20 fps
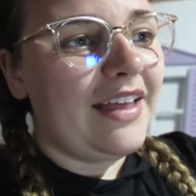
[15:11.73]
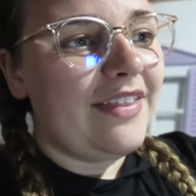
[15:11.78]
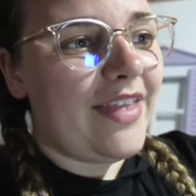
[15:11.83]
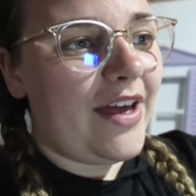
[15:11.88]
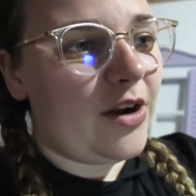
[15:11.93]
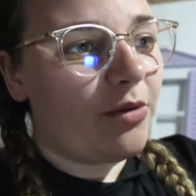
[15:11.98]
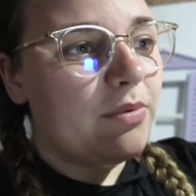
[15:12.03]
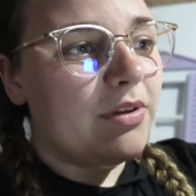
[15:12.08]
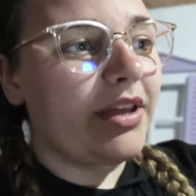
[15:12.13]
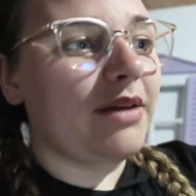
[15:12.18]

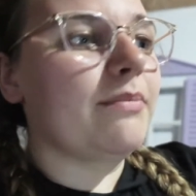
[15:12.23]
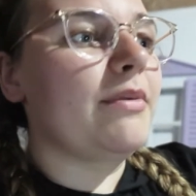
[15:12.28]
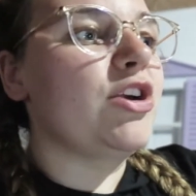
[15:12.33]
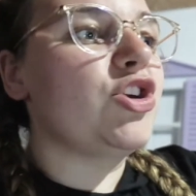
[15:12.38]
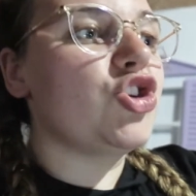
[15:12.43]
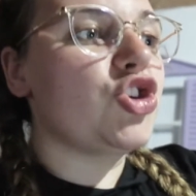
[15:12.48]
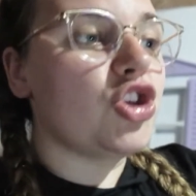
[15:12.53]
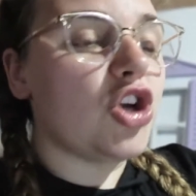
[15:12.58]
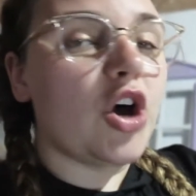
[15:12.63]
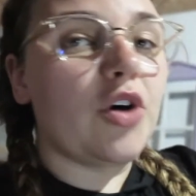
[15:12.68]
that'll be like my
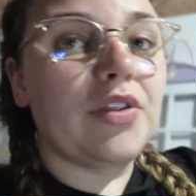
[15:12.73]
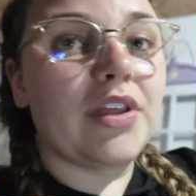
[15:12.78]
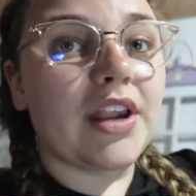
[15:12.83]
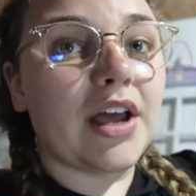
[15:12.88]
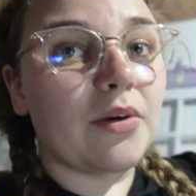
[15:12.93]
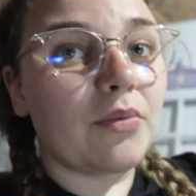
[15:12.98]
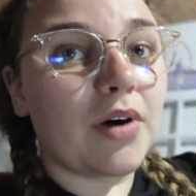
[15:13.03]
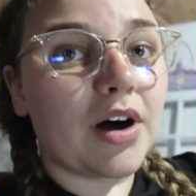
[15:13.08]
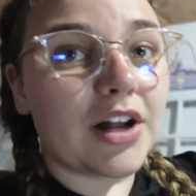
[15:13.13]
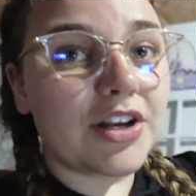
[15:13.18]
show that
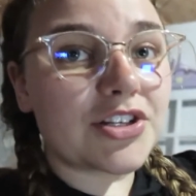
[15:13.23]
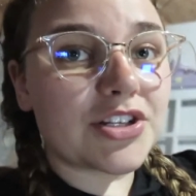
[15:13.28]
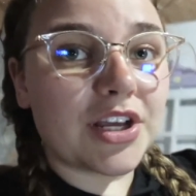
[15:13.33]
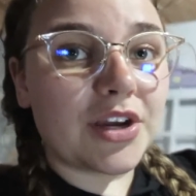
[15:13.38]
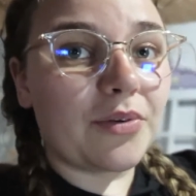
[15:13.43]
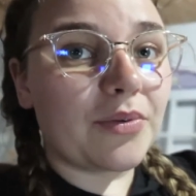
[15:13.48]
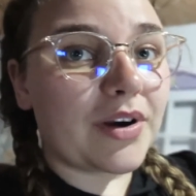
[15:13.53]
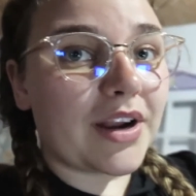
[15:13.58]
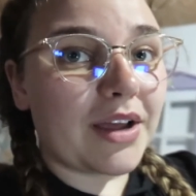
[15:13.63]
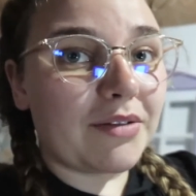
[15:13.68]
I watch
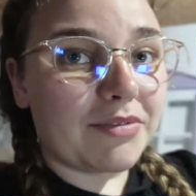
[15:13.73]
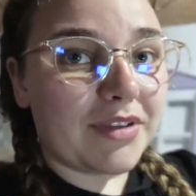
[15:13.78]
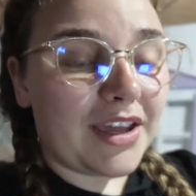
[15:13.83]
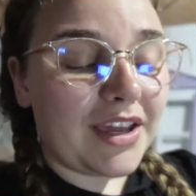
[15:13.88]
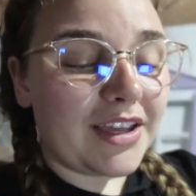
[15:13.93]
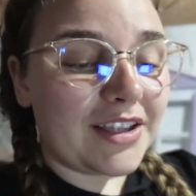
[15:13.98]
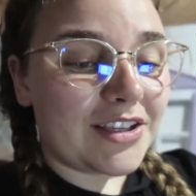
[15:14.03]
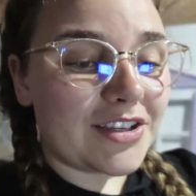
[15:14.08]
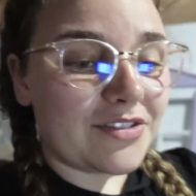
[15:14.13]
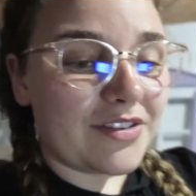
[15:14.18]
like when I'm
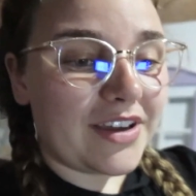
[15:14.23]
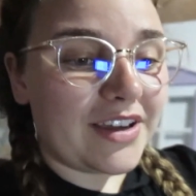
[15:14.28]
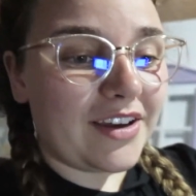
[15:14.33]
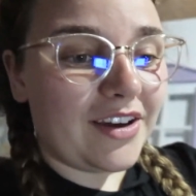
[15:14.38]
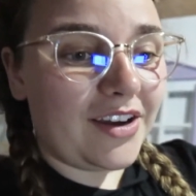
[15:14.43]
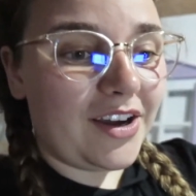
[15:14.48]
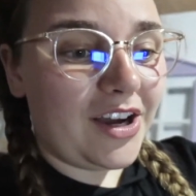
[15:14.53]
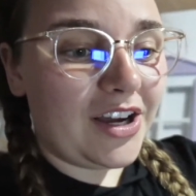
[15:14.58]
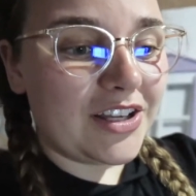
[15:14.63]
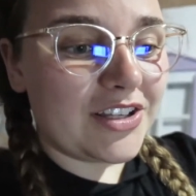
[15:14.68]
like doing
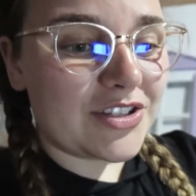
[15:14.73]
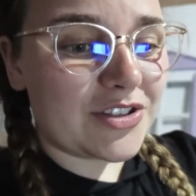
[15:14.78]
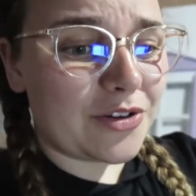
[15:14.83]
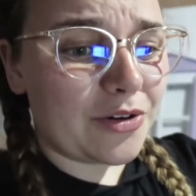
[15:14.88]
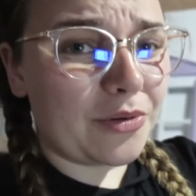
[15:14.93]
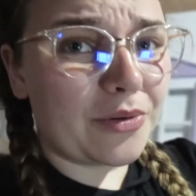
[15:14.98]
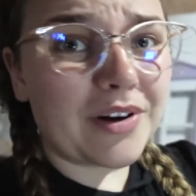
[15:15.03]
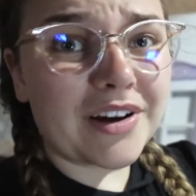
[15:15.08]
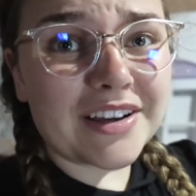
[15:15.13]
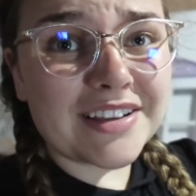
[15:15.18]

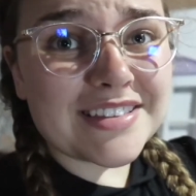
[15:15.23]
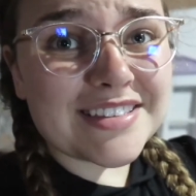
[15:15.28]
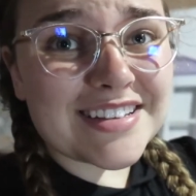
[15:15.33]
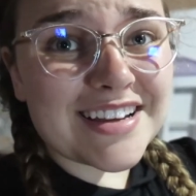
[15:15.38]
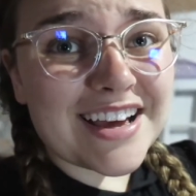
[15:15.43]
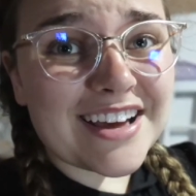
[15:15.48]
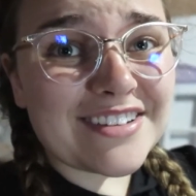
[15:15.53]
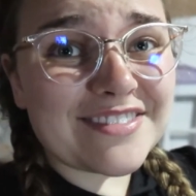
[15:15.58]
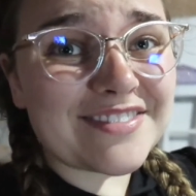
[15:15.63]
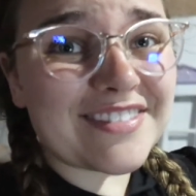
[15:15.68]
schoolwork and
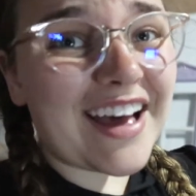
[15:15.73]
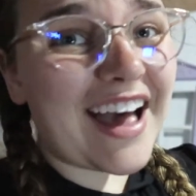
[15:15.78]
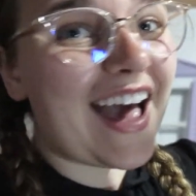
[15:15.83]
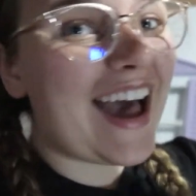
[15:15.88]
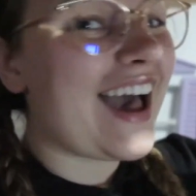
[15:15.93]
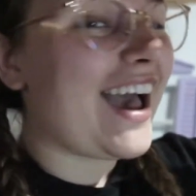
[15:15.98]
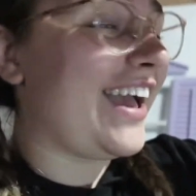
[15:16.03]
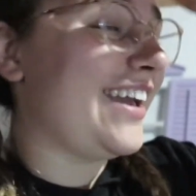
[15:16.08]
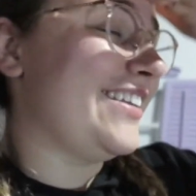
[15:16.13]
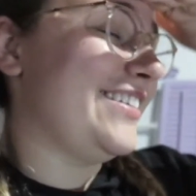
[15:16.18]
stuff.
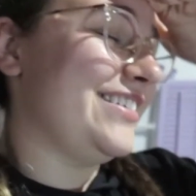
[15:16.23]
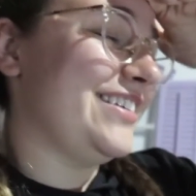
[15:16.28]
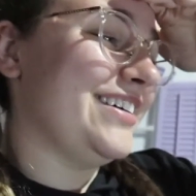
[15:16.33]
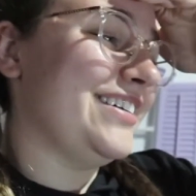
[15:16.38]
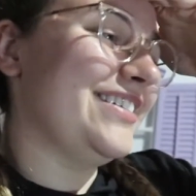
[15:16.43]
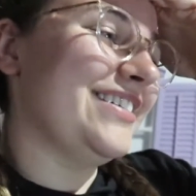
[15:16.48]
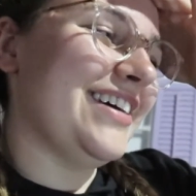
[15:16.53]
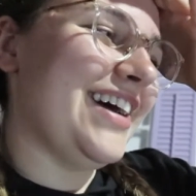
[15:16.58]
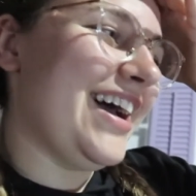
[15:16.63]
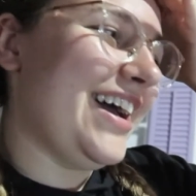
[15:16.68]
I don't
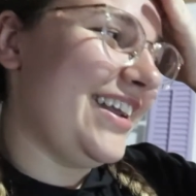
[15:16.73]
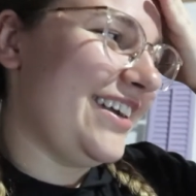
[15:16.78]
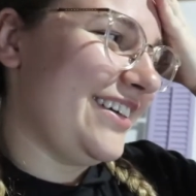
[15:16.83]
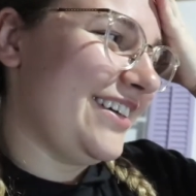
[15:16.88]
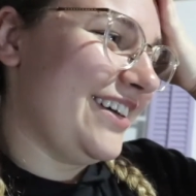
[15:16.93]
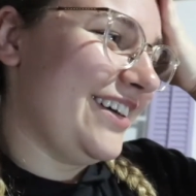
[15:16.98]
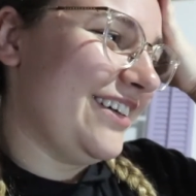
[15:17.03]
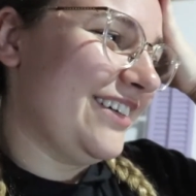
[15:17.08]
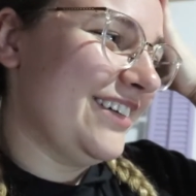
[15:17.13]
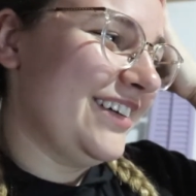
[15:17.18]

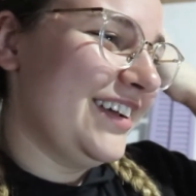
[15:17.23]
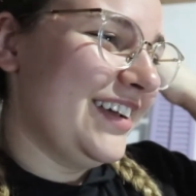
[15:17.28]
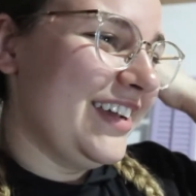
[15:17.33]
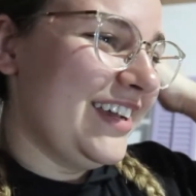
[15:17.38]
know.